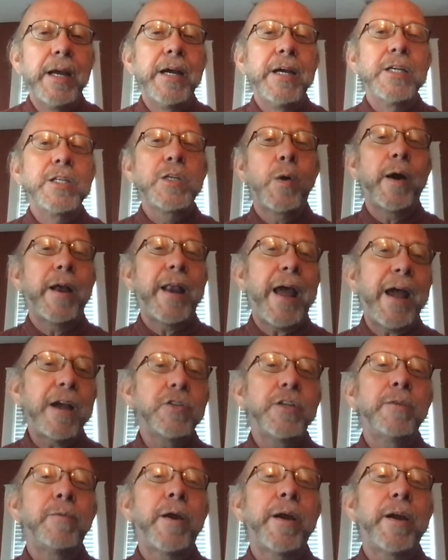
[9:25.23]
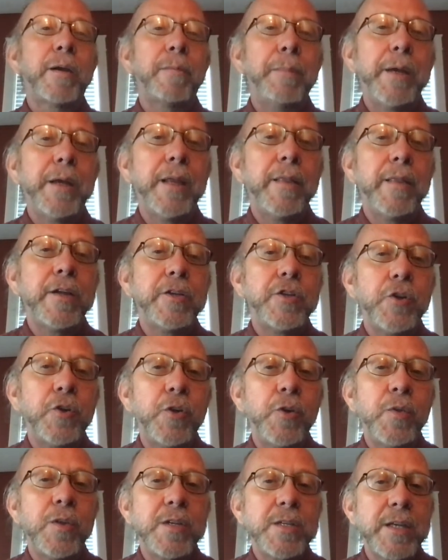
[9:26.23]
So I'd actually recommend that you
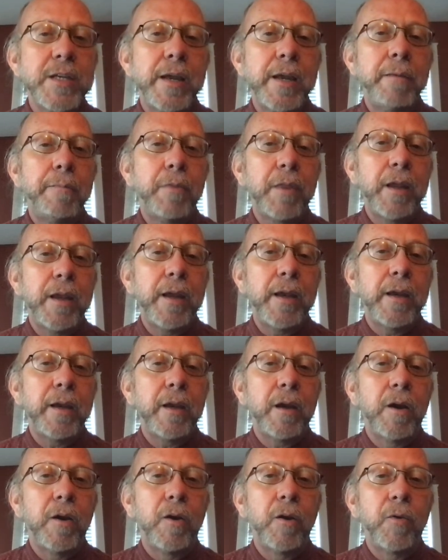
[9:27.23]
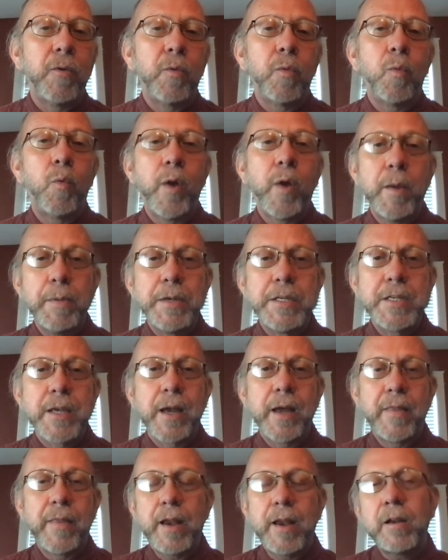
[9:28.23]
do the same thing on
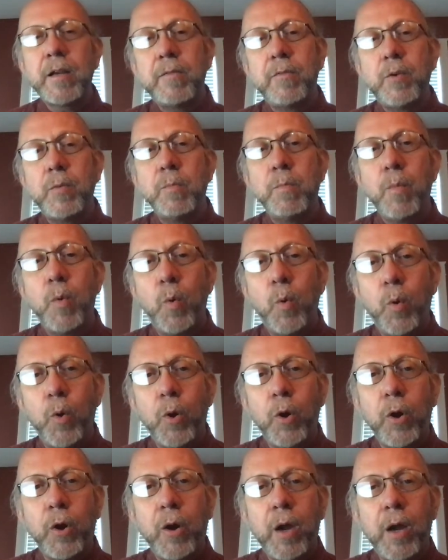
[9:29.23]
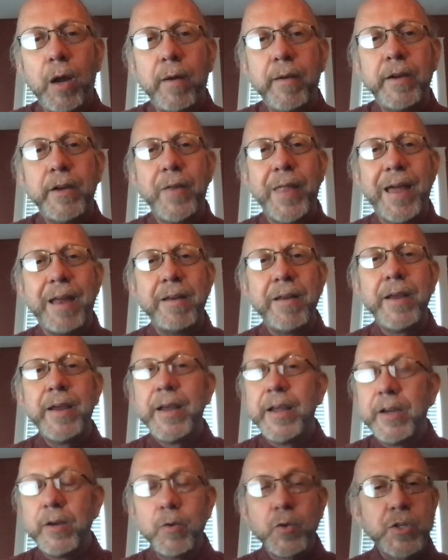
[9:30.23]
WebAssign. That'll give you more, that
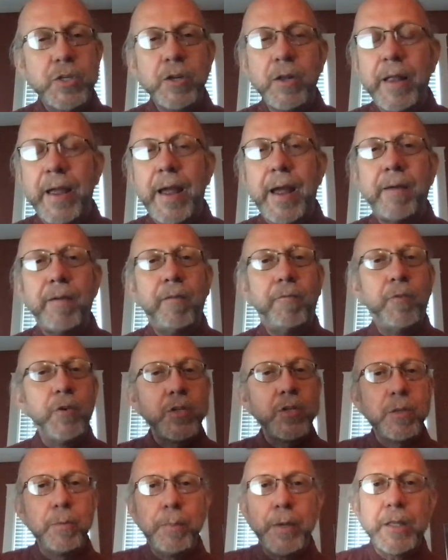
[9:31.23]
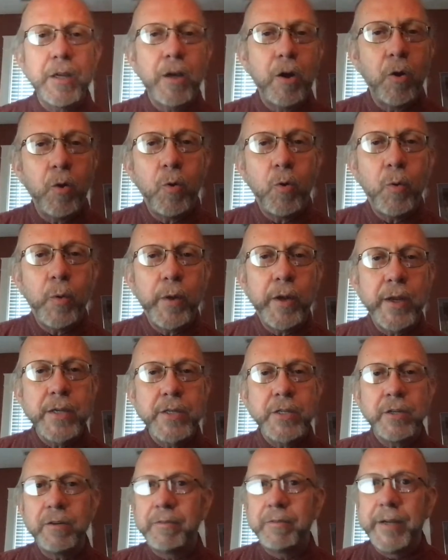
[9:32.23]
you'll still have, if you submit the whole quiz
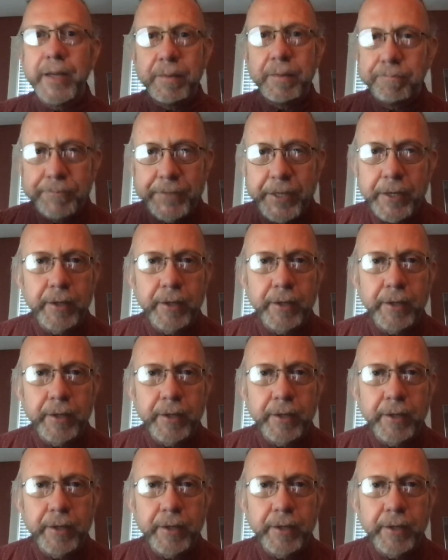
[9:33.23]
and you get,